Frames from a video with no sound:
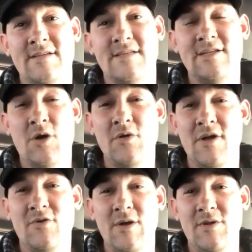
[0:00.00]
I totally
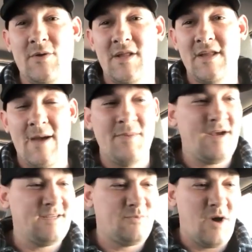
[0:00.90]
agree with you on that,
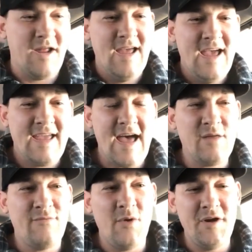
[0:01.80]
because what,
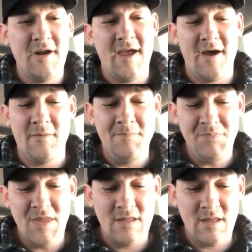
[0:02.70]
California now,
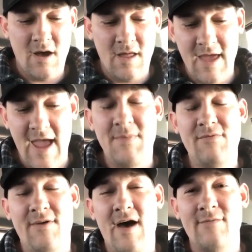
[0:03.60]
the
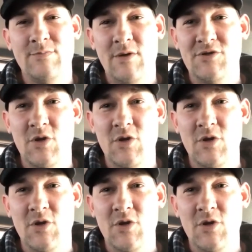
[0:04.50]
AB5 is supposed to go